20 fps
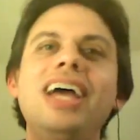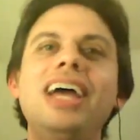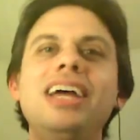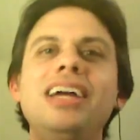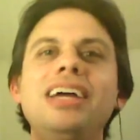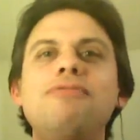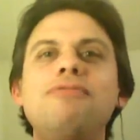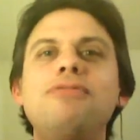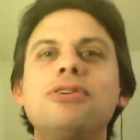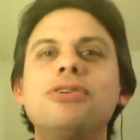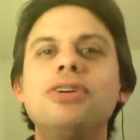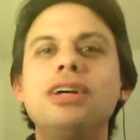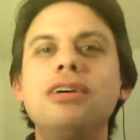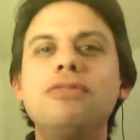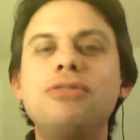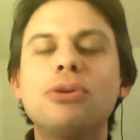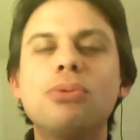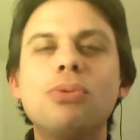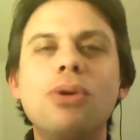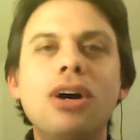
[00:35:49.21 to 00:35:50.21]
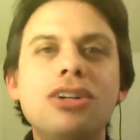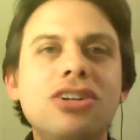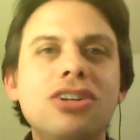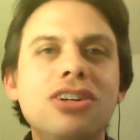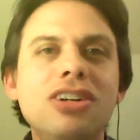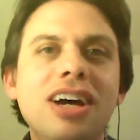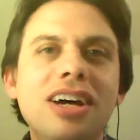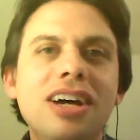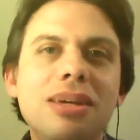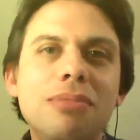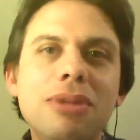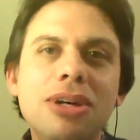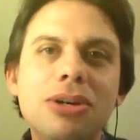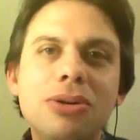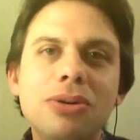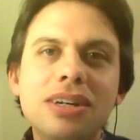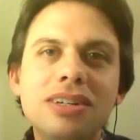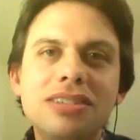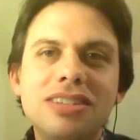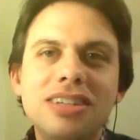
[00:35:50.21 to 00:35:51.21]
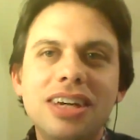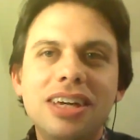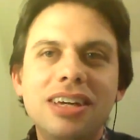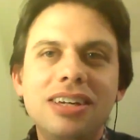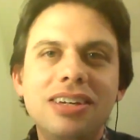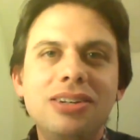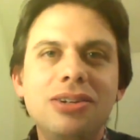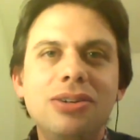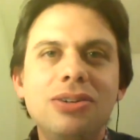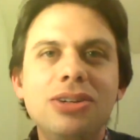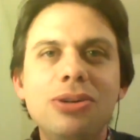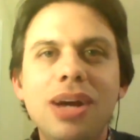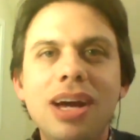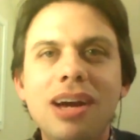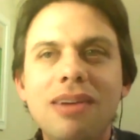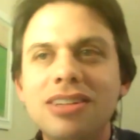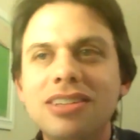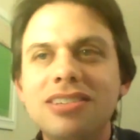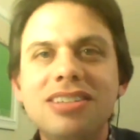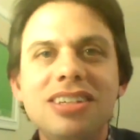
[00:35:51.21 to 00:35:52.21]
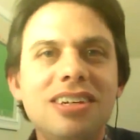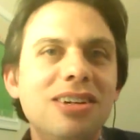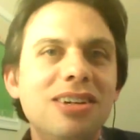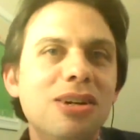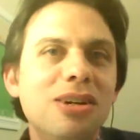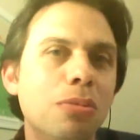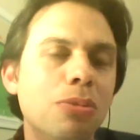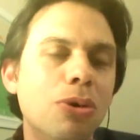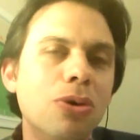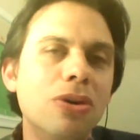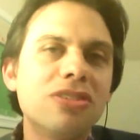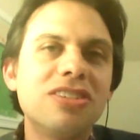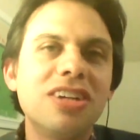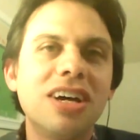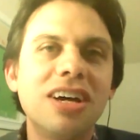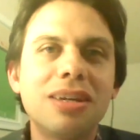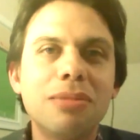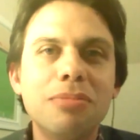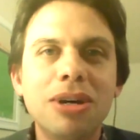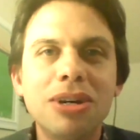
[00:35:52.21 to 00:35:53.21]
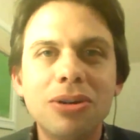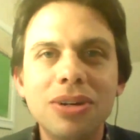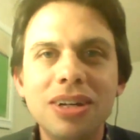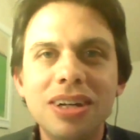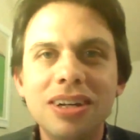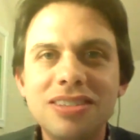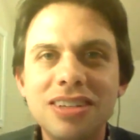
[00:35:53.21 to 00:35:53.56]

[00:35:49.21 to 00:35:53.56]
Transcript: yeah. if you're if you're watching documentaries and you you haven't seen an Errol Morris documentary,